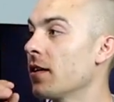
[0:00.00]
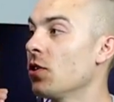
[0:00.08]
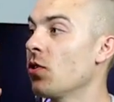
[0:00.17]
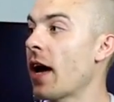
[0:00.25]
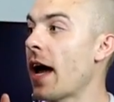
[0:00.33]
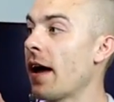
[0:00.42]

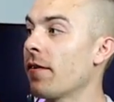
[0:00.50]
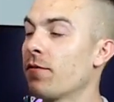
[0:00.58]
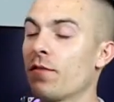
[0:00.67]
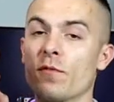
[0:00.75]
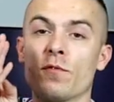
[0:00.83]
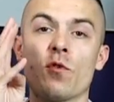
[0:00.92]
you
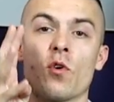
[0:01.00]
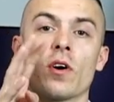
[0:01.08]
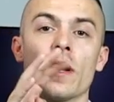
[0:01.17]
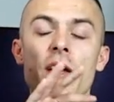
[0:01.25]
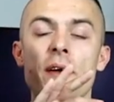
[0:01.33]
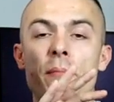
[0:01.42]
have
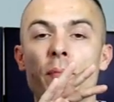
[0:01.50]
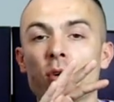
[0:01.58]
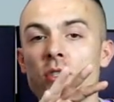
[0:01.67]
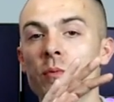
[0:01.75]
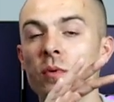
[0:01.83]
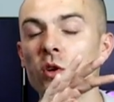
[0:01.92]
four
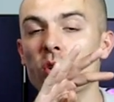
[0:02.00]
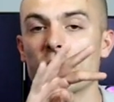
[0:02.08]
possible